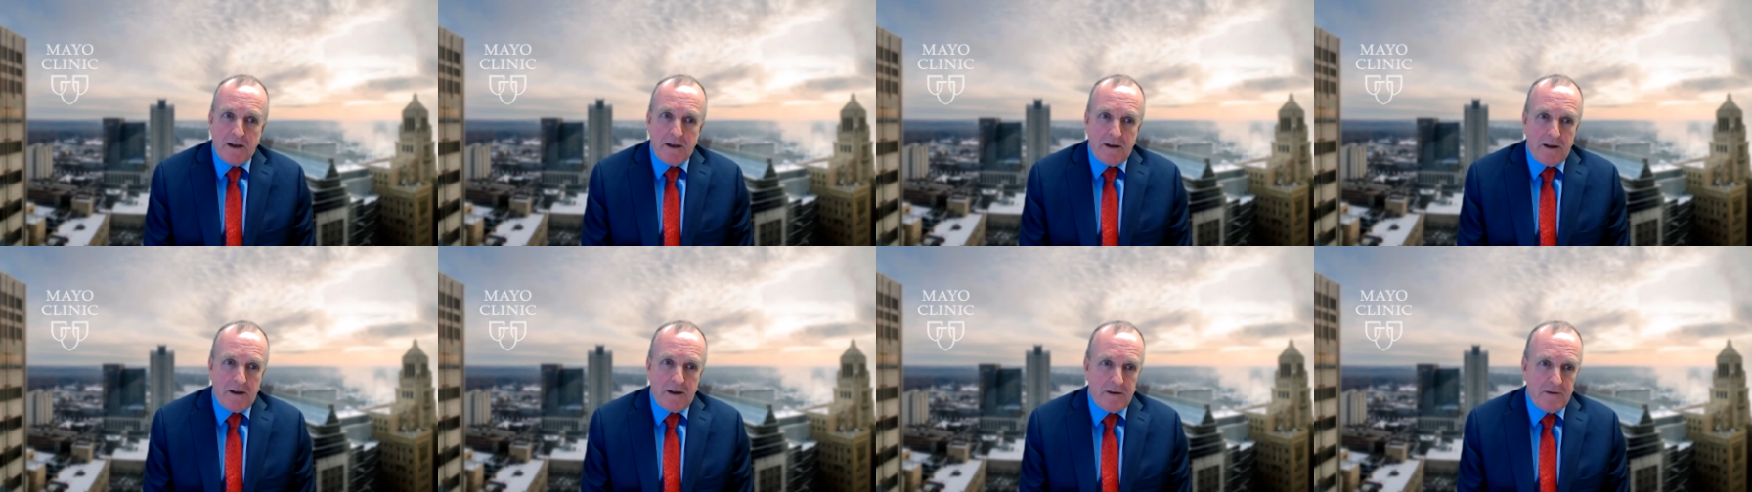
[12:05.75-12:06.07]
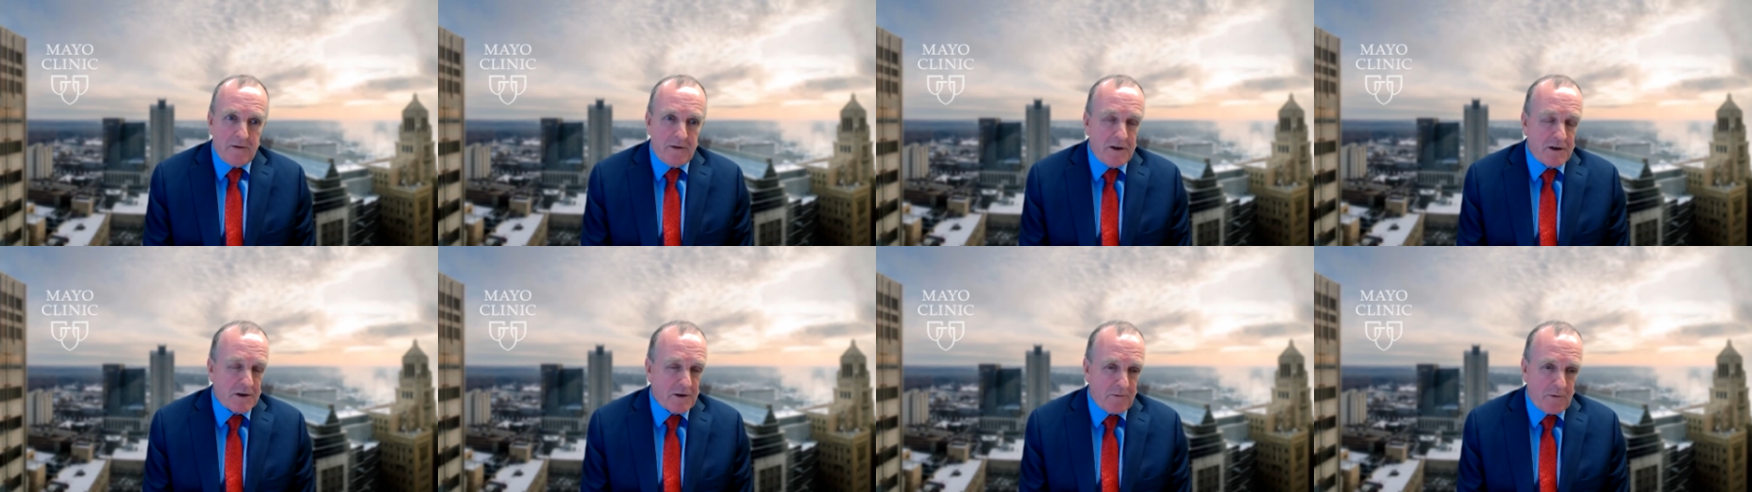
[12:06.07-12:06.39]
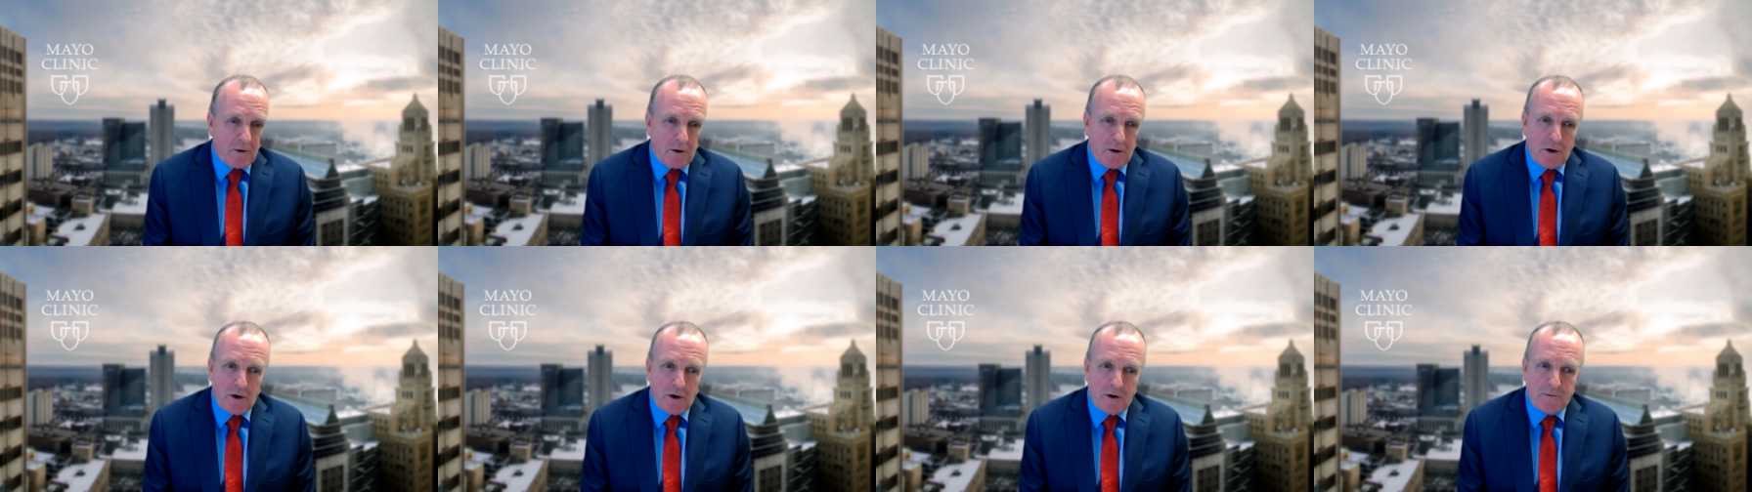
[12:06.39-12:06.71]
and these are
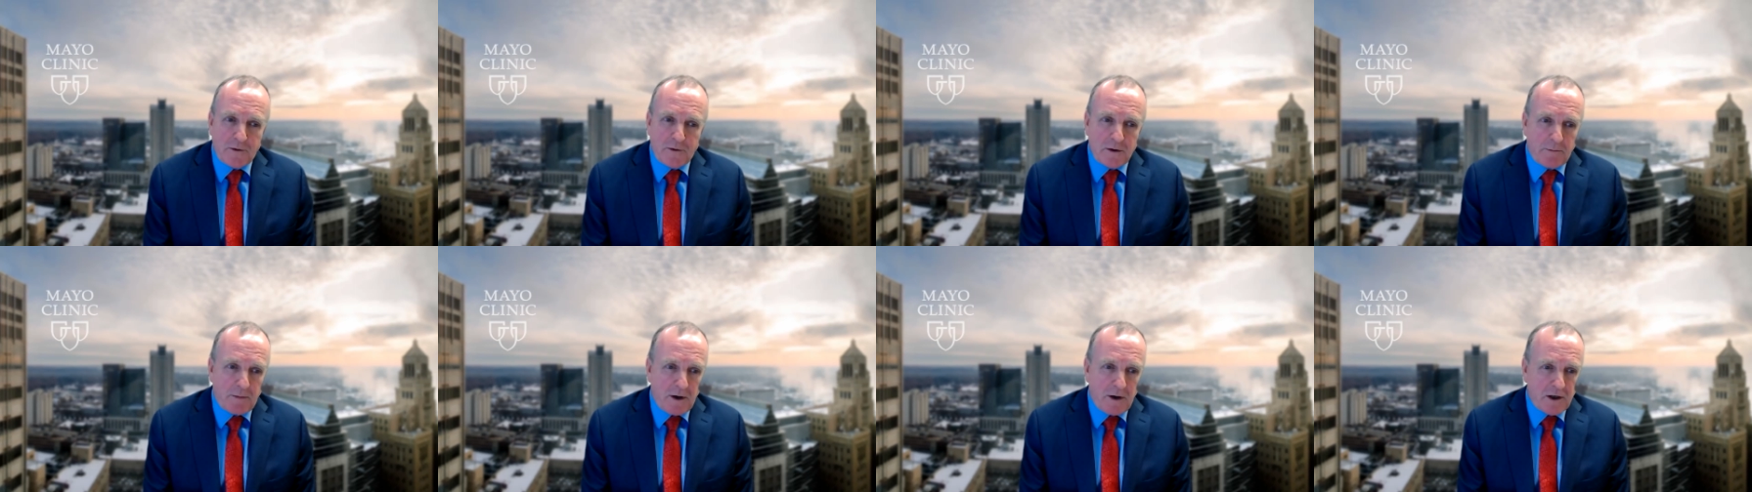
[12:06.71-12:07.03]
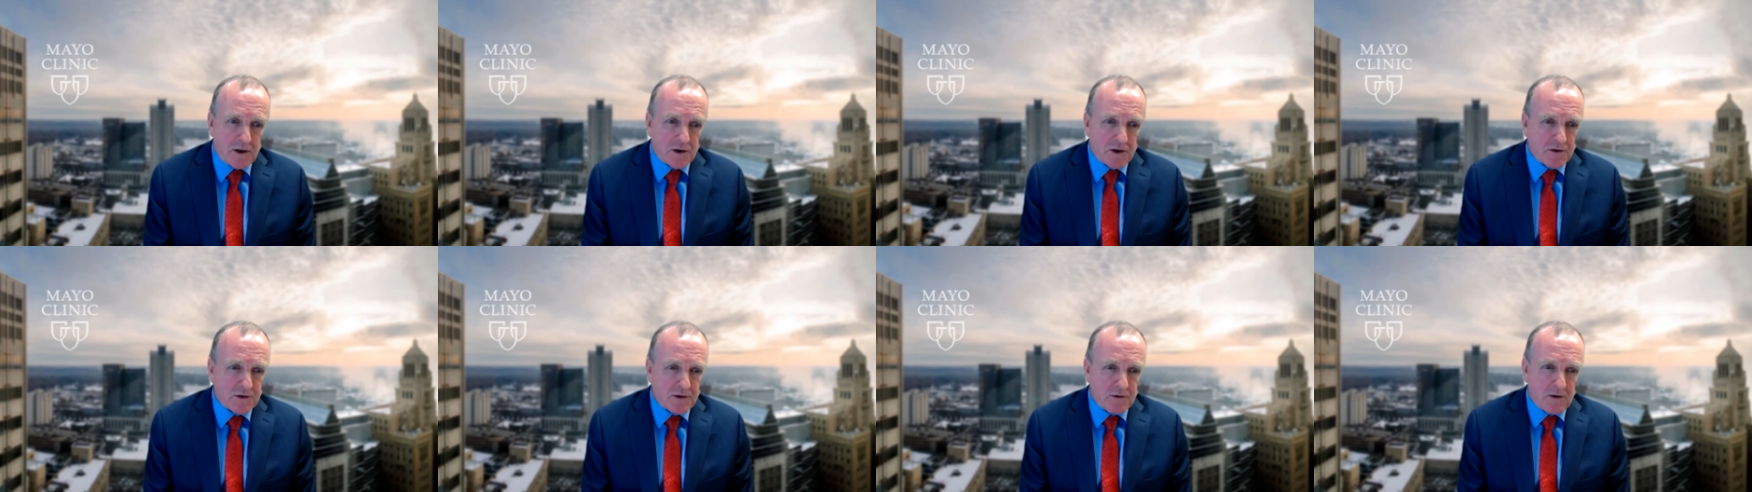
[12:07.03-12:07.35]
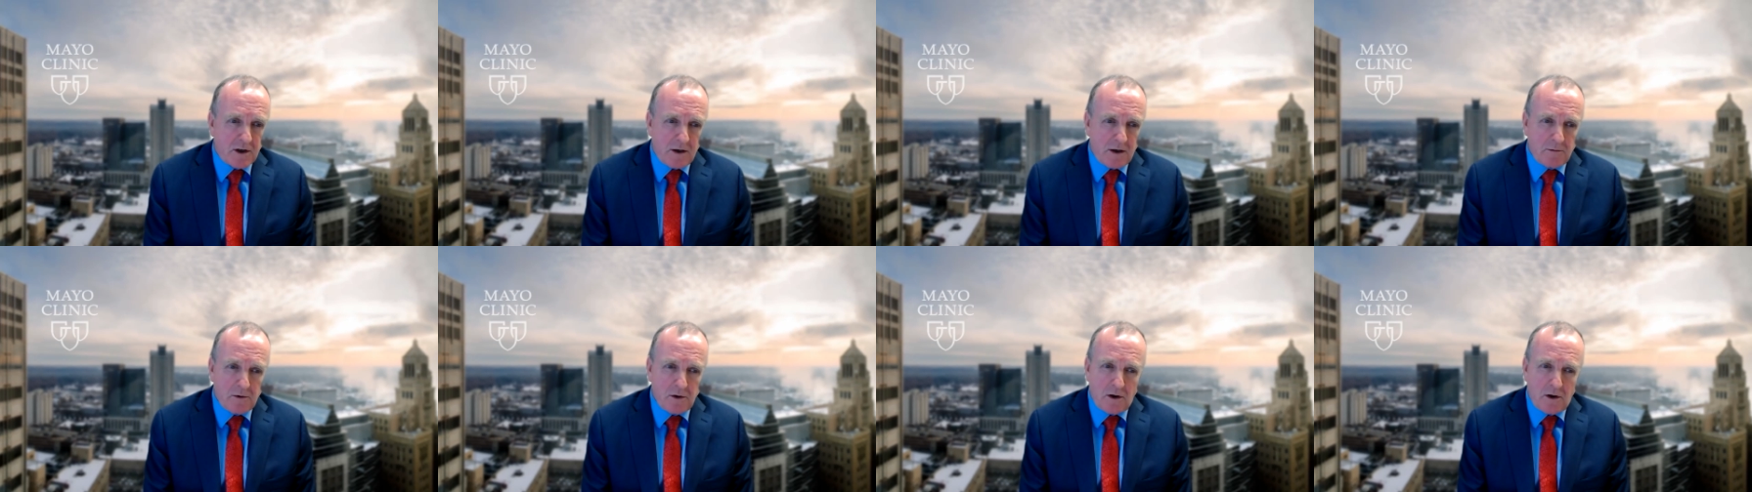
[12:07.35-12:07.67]
very often the patients who
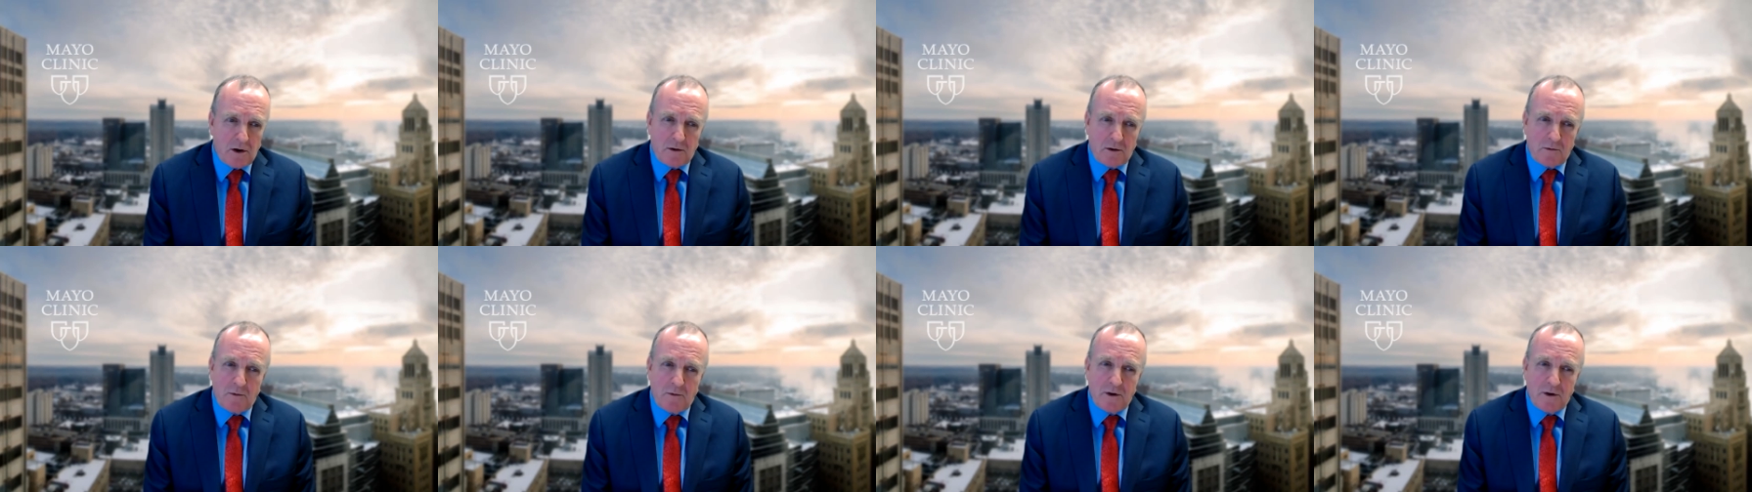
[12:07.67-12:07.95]
come along